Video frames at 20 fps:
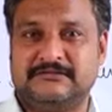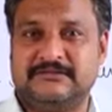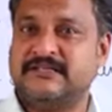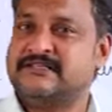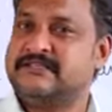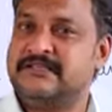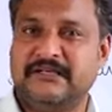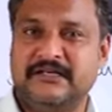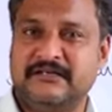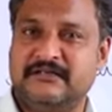
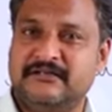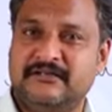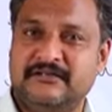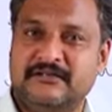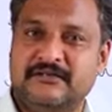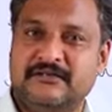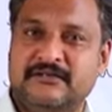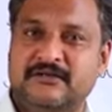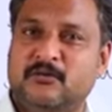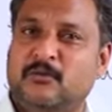Isn't it?
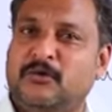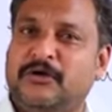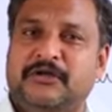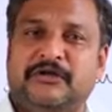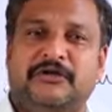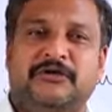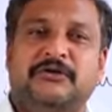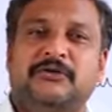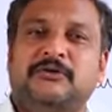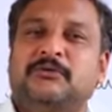What
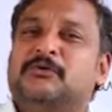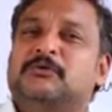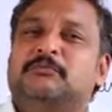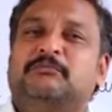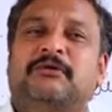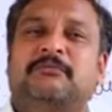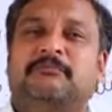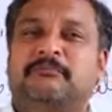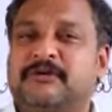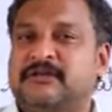a cute
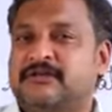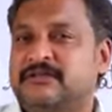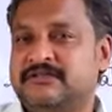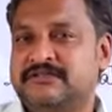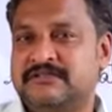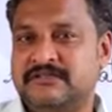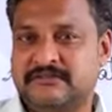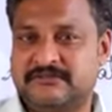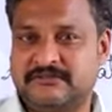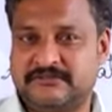puppy
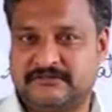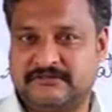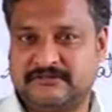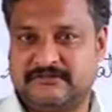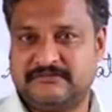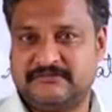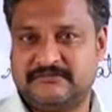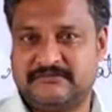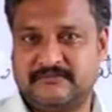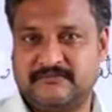this
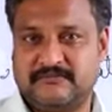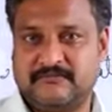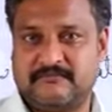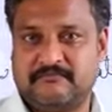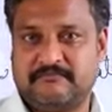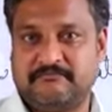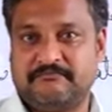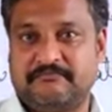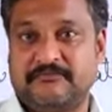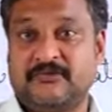is.
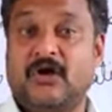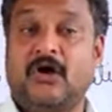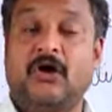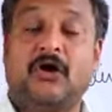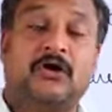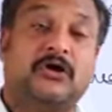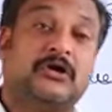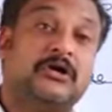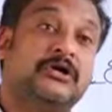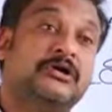
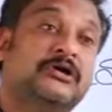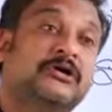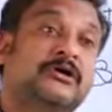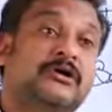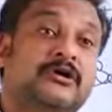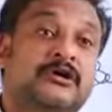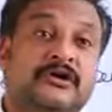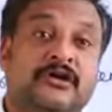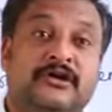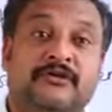Or
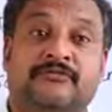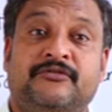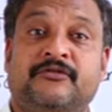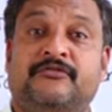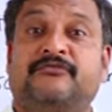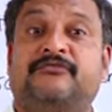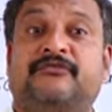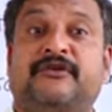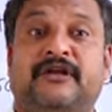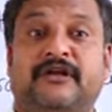if your
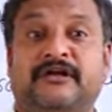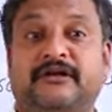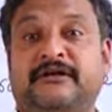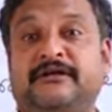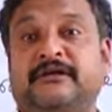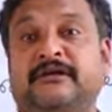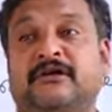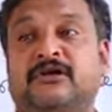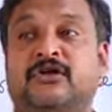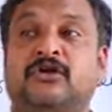
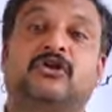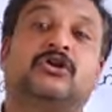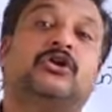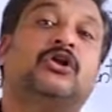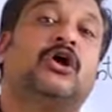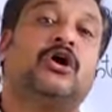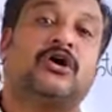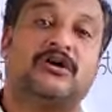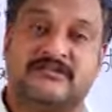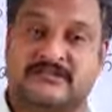friend
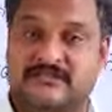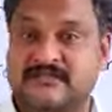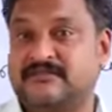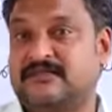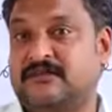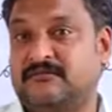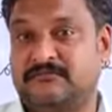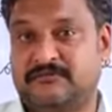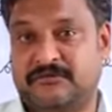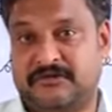lost
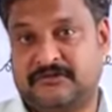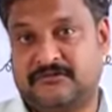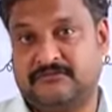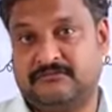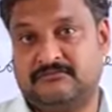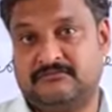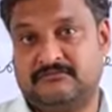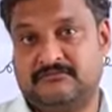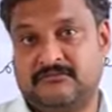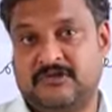something.
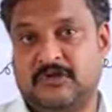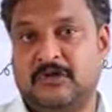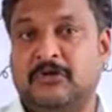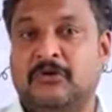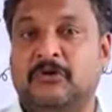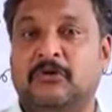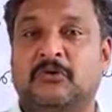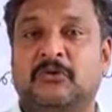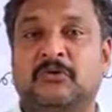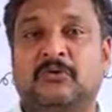
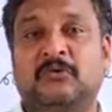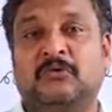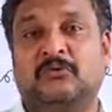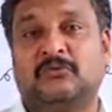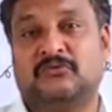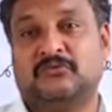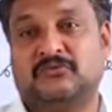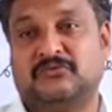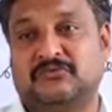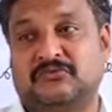
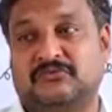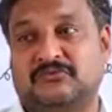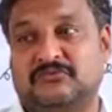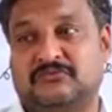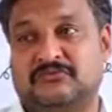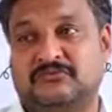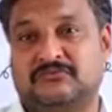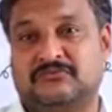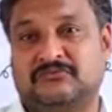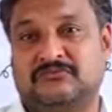Oh,
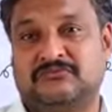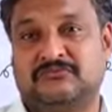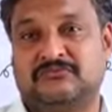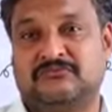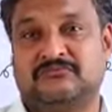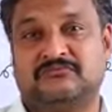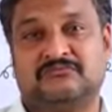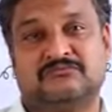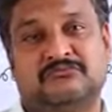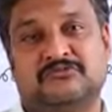
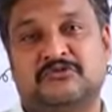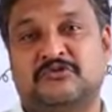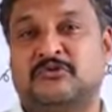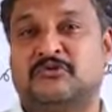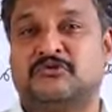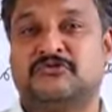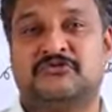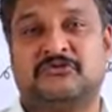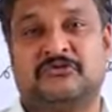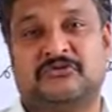
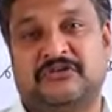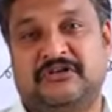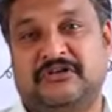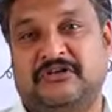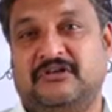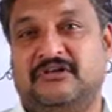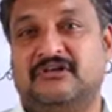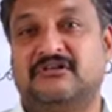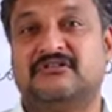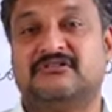so sorry.